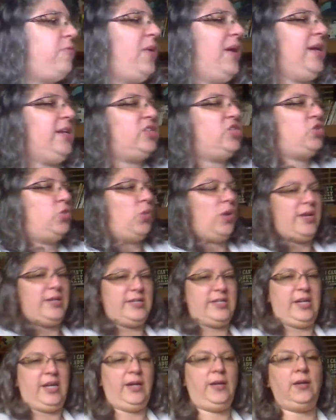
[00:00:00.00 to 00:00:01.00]
page
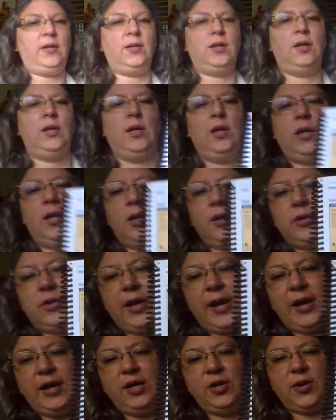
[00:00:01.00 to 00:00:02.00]
20,
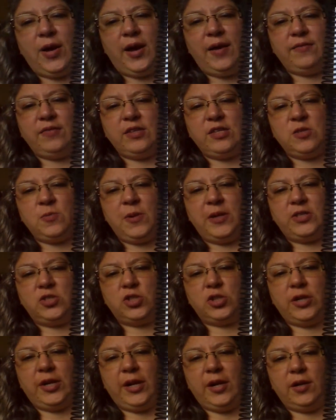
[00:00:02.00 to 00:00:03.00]
okay, you have this
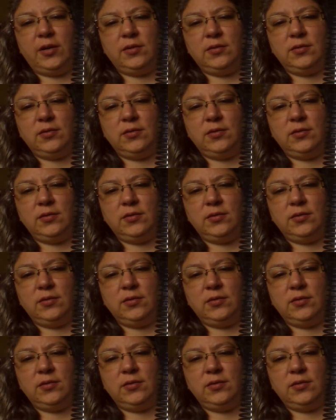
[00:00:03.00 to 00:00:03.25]
picture here.